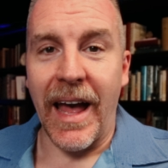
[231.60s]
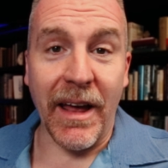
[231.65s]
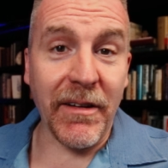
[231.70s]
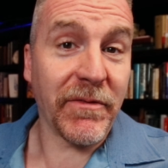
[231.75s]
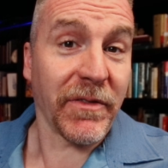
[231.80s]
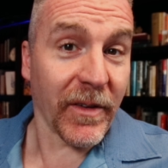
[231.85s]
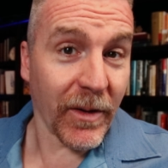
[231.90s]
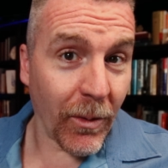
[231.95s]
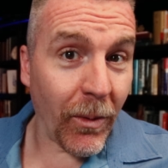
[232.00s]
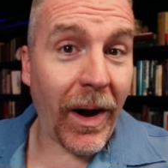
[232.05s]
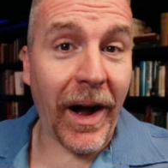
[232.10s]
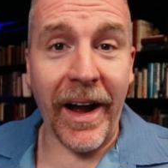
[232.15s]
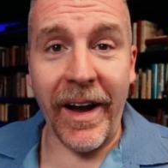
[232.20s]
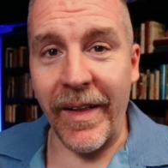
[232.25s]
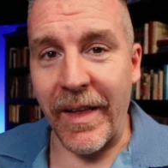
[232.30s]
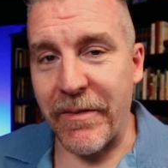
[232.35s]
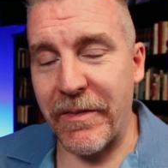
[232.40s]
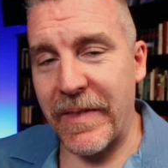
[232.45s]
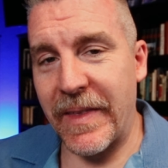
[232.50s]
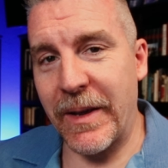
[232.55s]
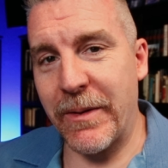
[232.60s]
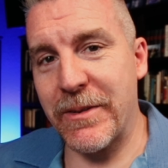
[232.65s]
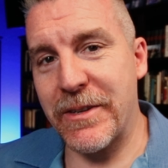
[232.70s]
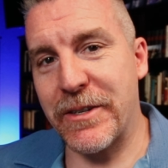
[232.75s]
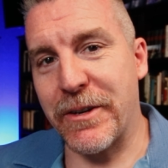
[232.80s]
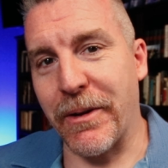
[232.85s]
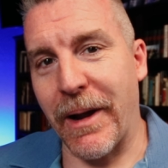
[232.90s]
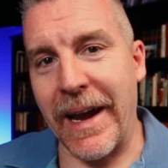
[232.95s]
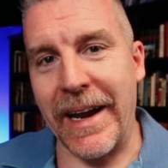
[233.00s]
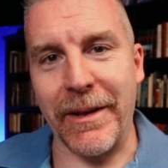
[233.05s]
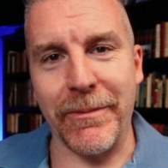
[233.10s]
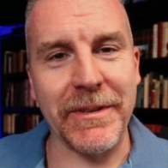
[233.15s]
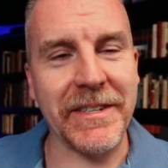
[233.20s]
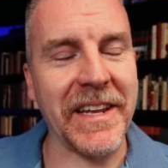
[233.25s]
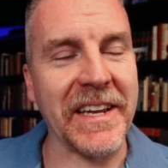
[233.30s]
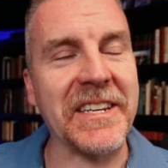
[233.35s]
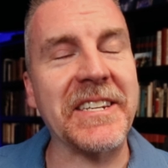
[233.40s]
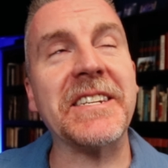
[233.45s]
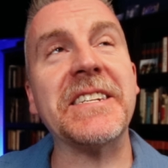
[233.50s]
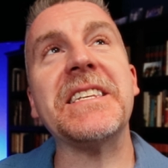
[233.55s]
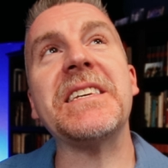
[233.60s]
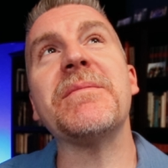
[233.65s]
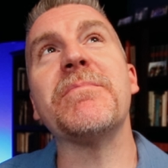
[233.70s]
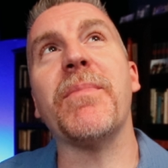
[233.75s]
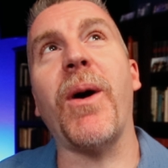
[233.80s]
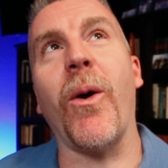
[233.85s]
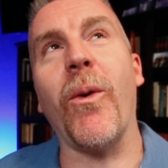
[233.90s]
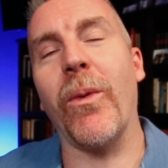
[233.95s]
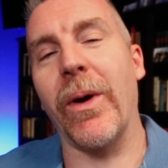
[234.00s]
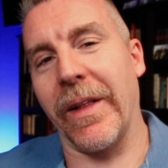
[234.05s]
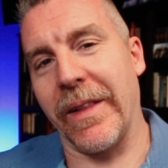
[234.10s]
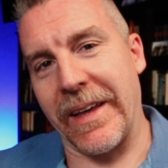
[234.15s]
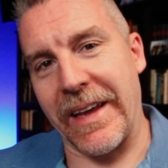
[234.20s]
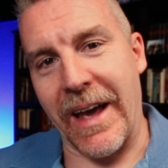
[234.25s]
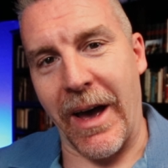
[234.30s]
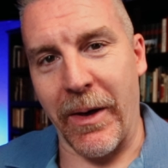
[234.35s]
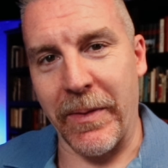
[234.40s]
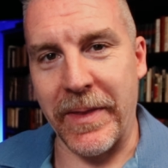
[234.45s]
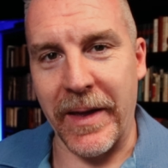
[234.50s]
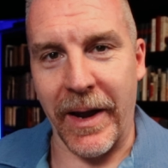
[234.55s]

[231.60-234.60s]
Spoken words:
And for a while, everything was great. It was like Steamboat Willie out